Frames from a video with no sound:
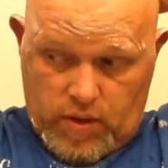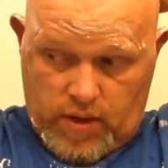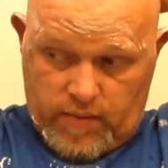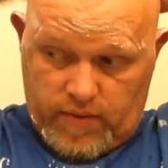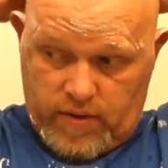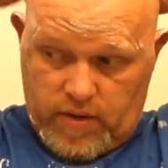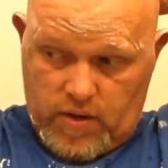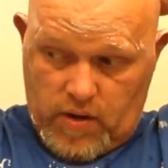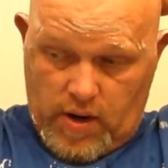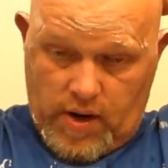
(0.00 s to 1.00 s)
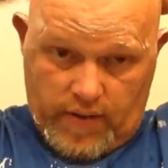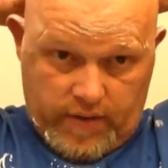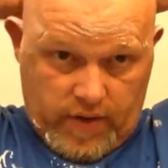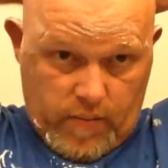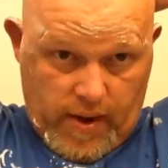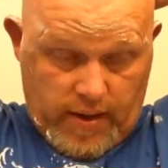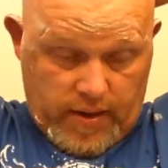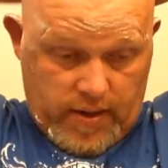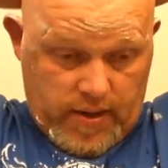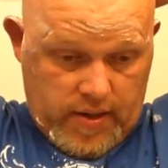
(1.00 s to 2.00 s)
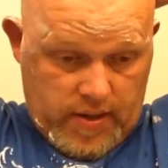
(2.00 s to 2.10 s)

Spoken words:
times than not have to go back and